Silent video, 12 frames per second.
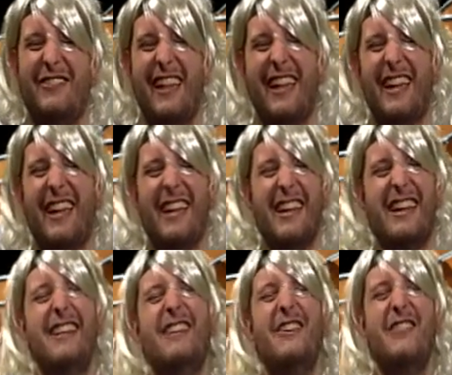like
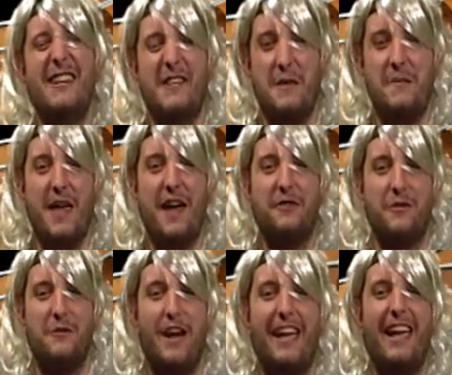go into the
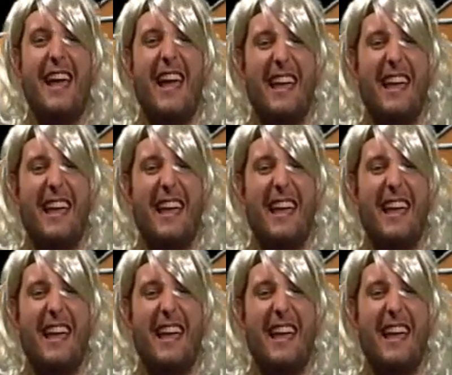bathroom, right?